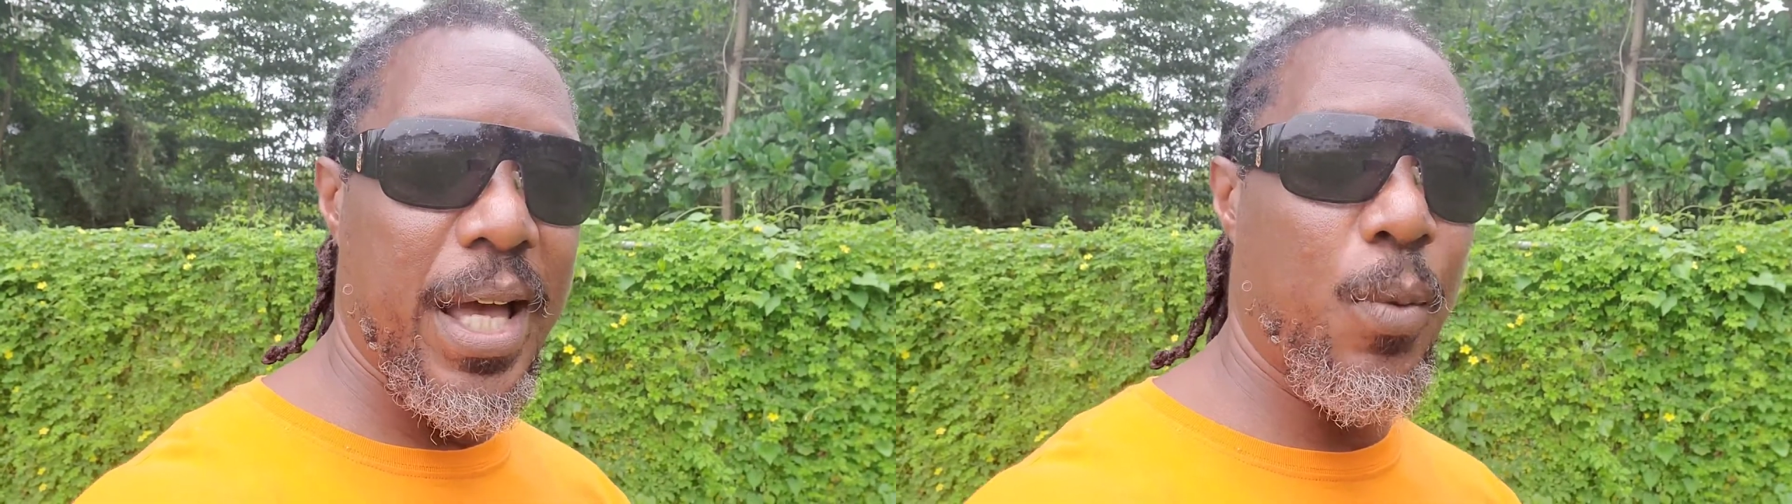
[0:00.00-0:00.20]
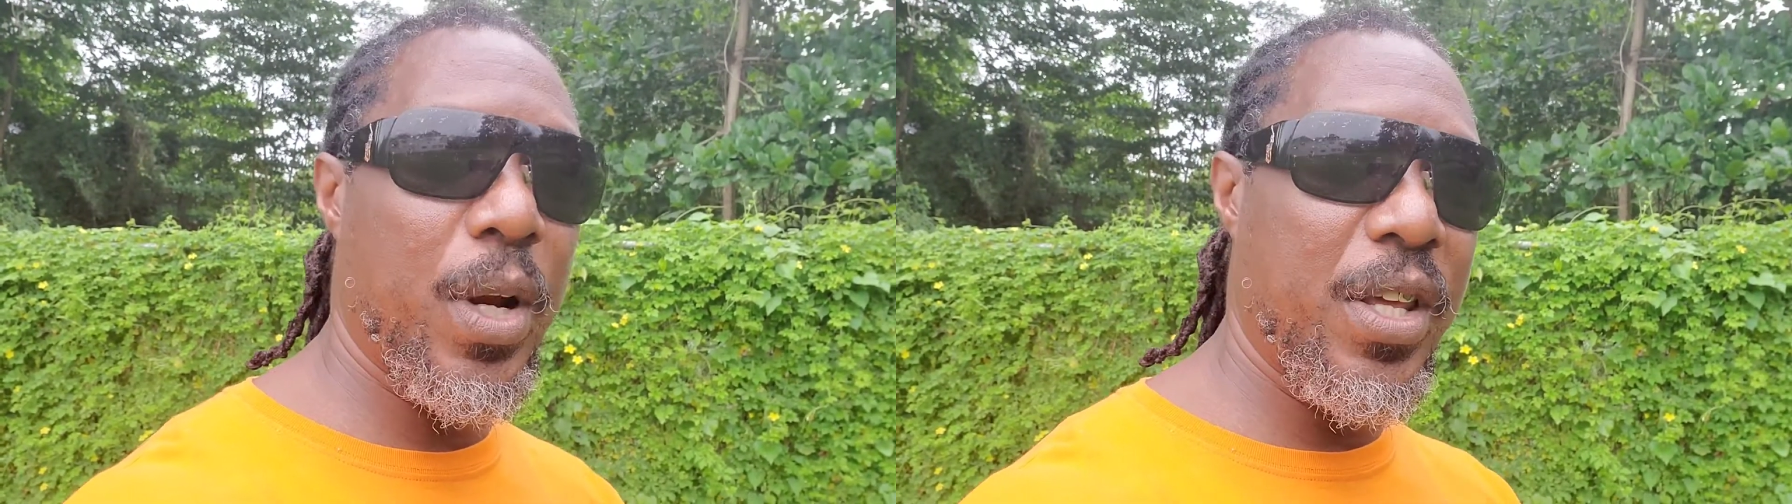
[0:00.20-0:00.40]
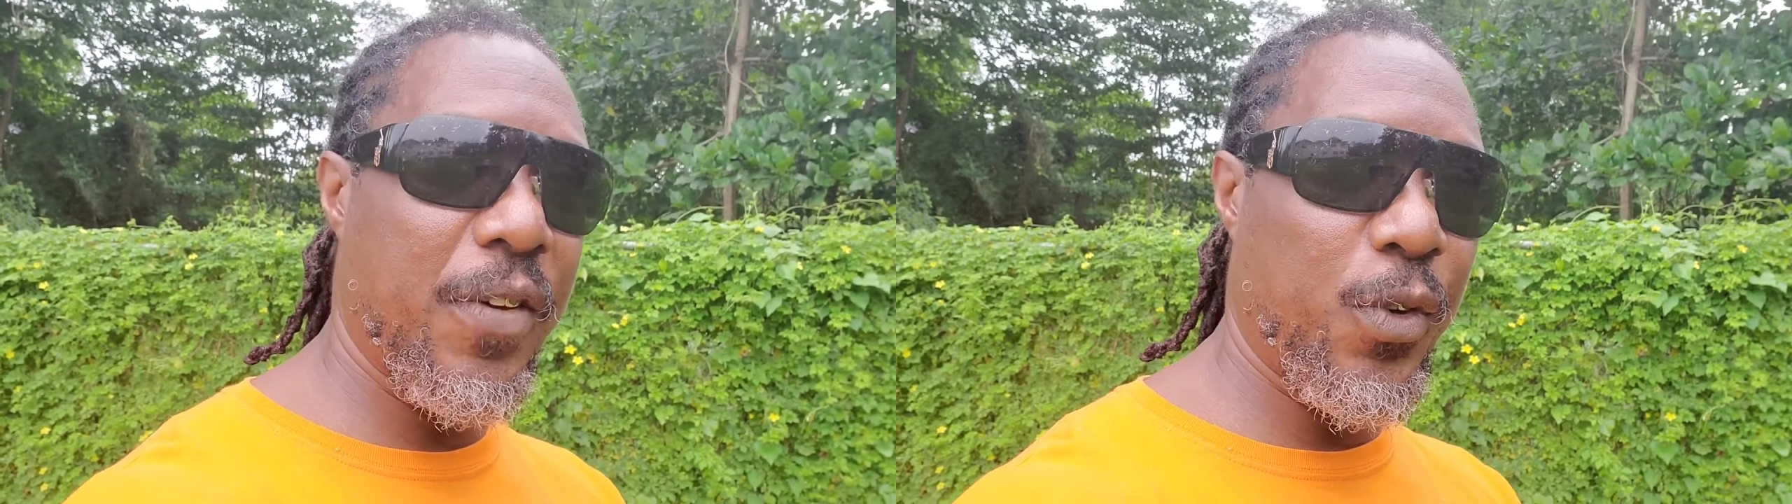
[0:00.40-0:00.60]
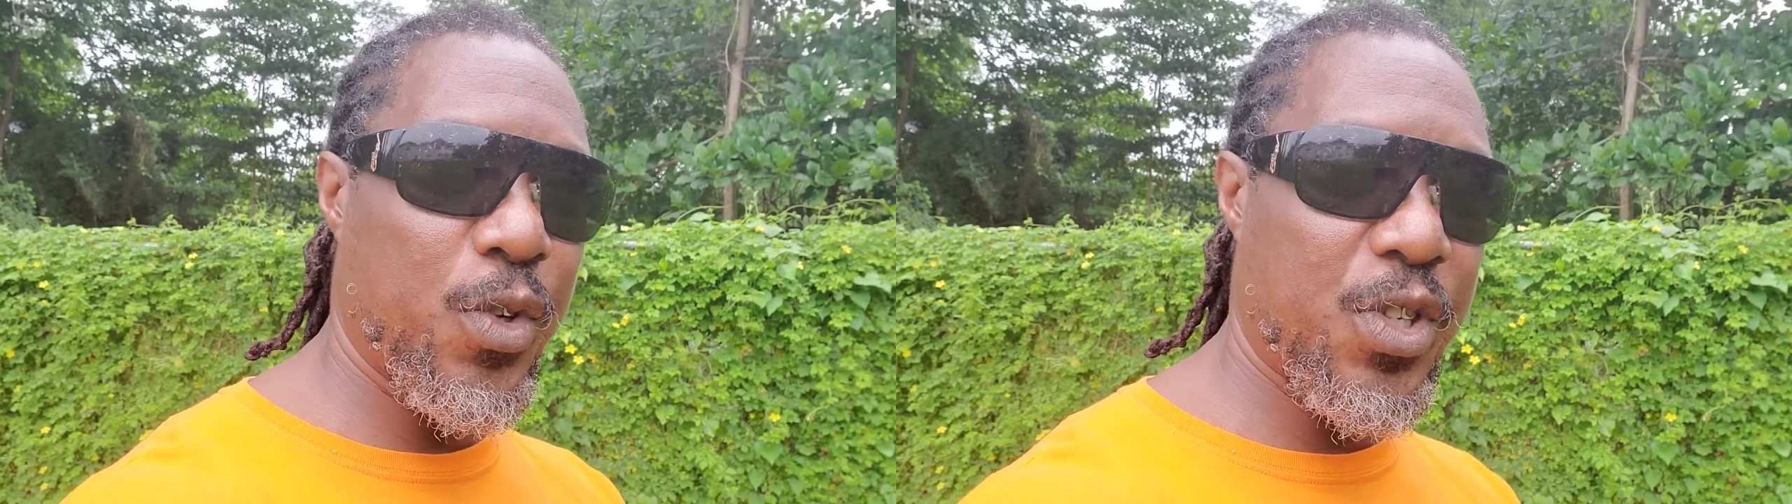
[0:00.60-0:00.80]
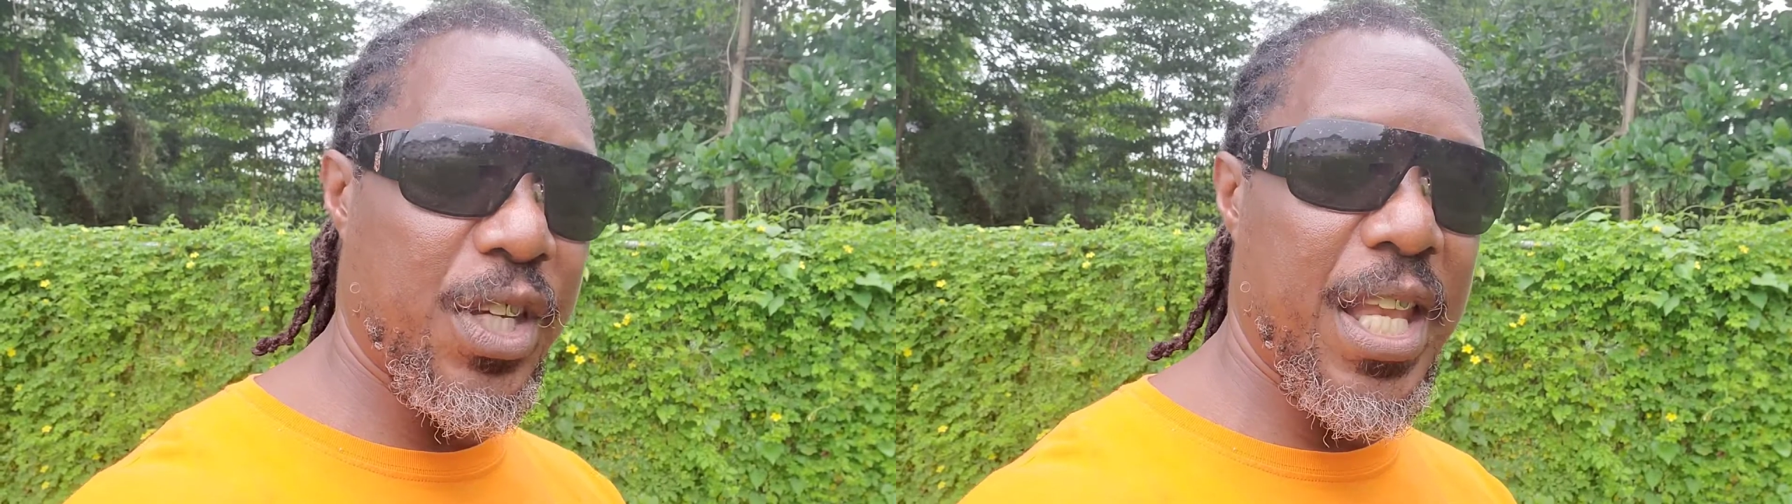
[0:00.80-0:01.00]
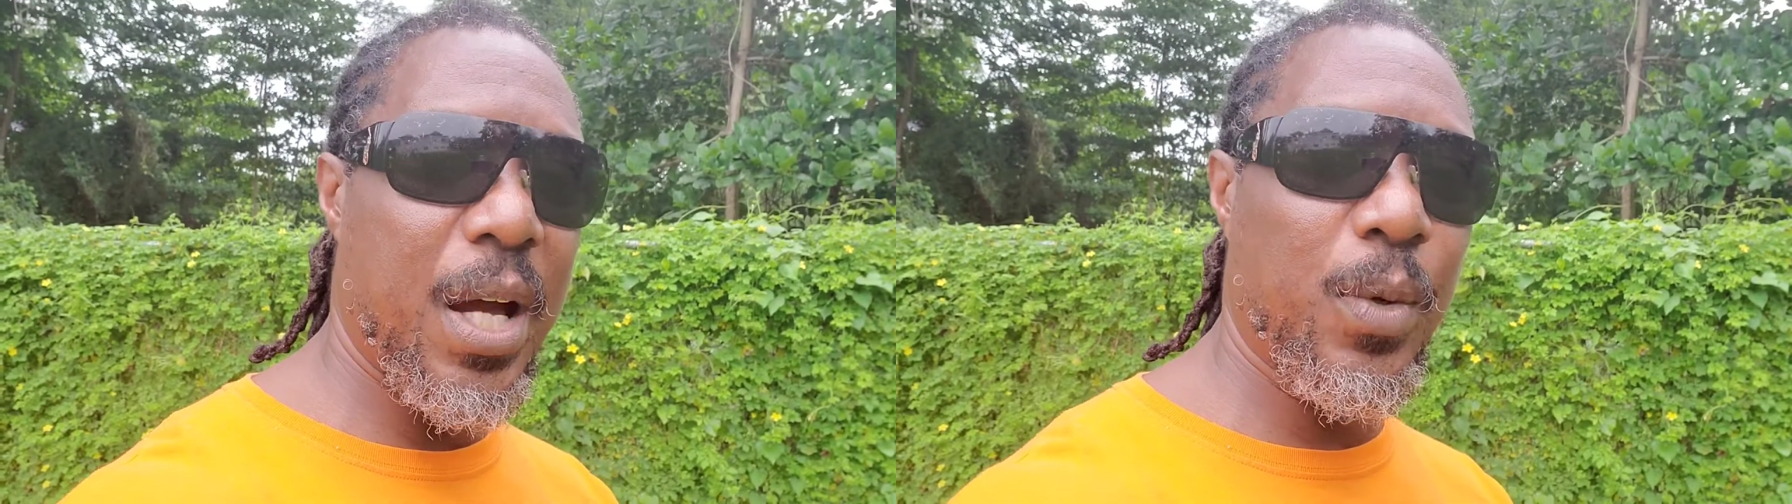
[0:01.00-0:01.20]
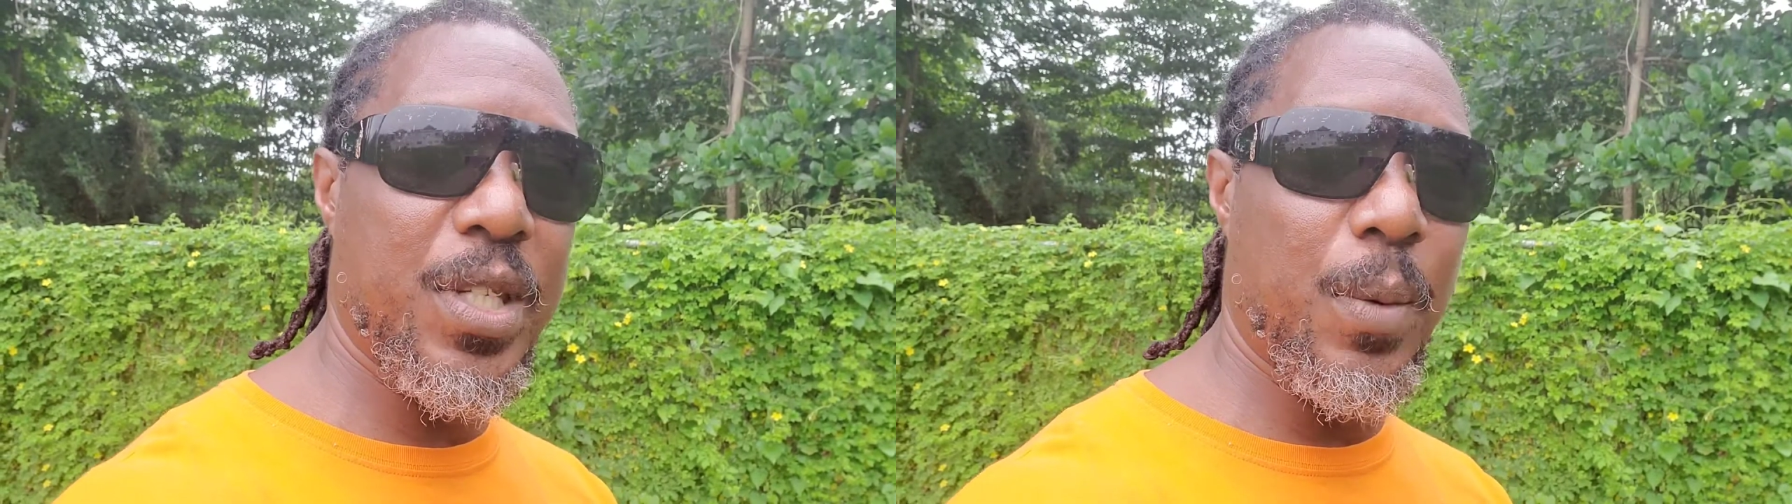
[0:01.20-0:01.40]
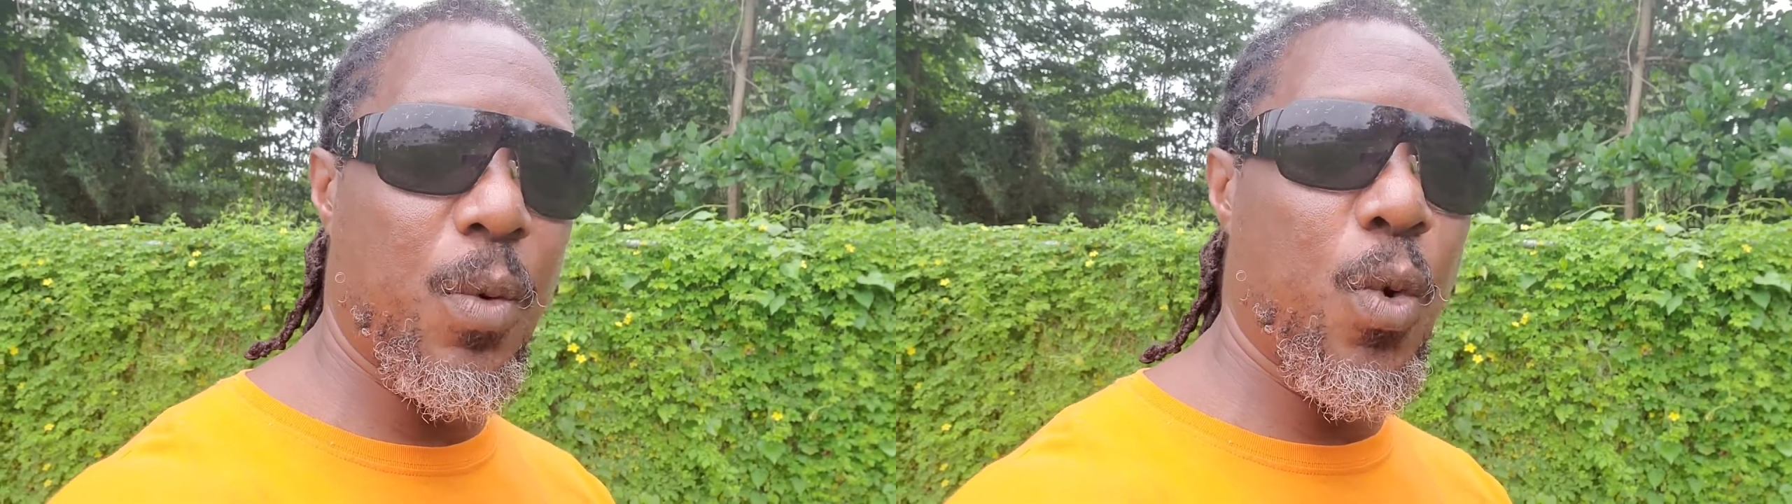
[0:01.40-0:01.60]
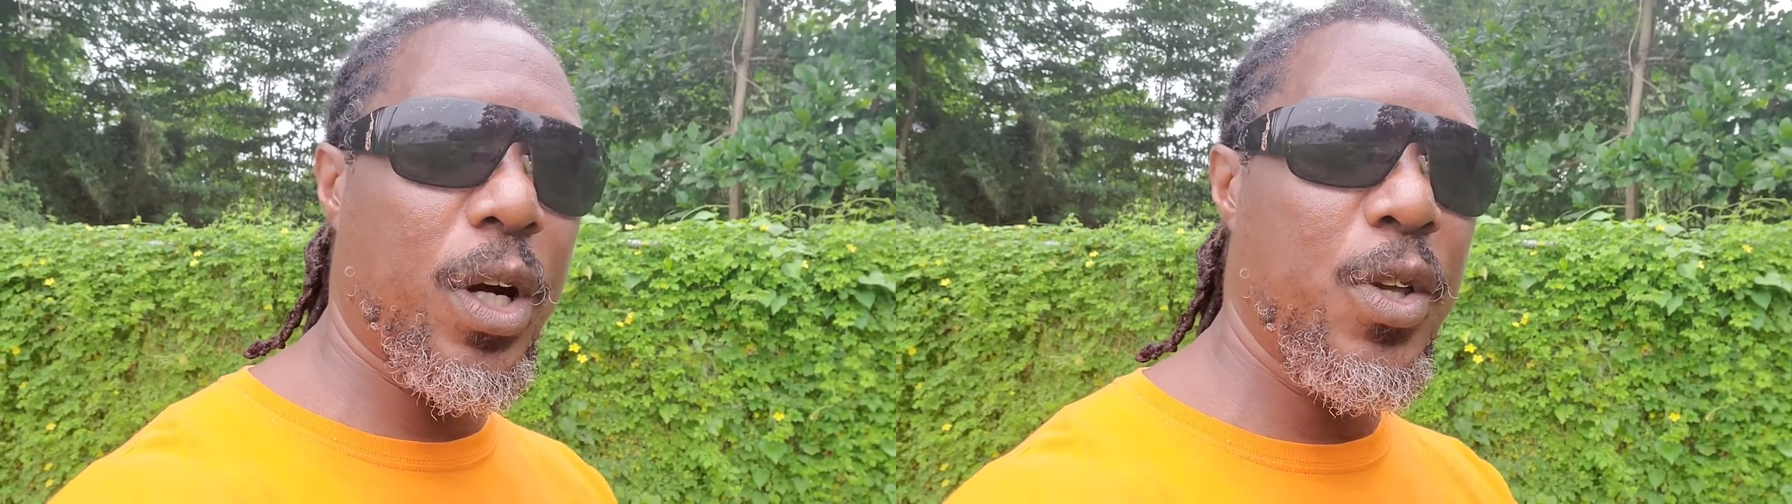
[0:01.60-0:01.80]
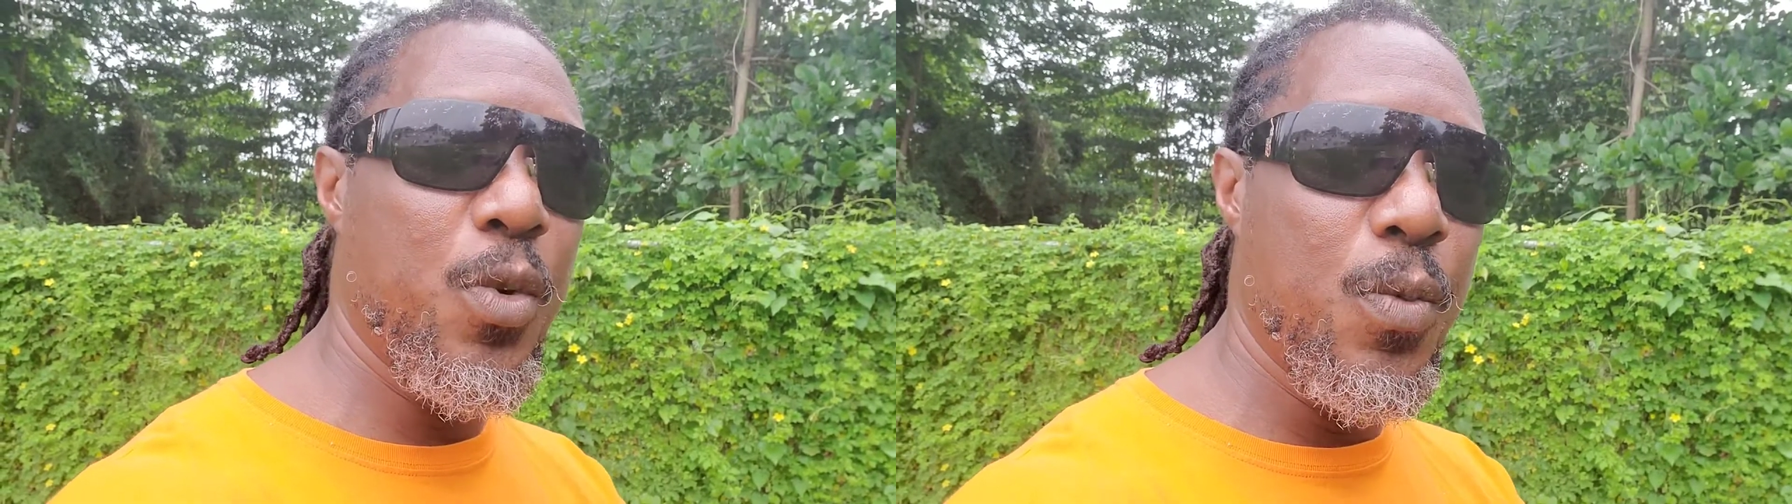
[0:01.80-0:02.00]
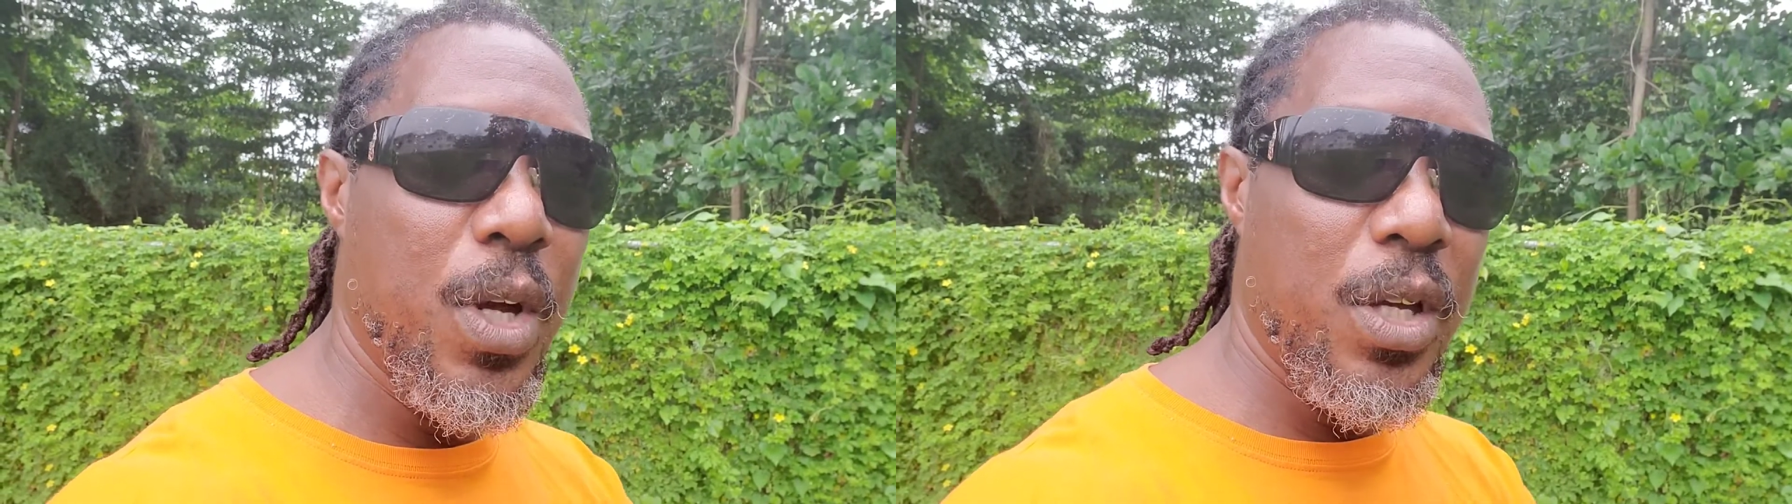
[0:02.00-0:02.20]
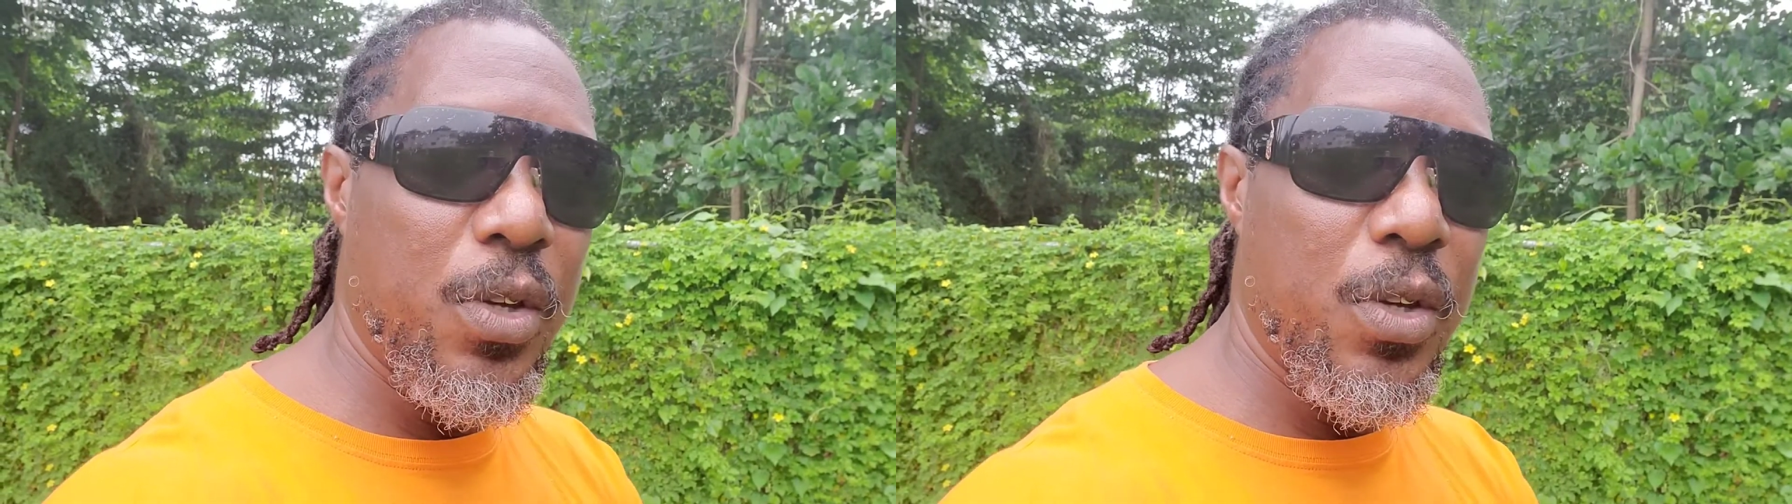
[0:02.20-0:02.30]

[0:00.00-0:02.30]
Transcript: And when if you sit down with someone, what can you,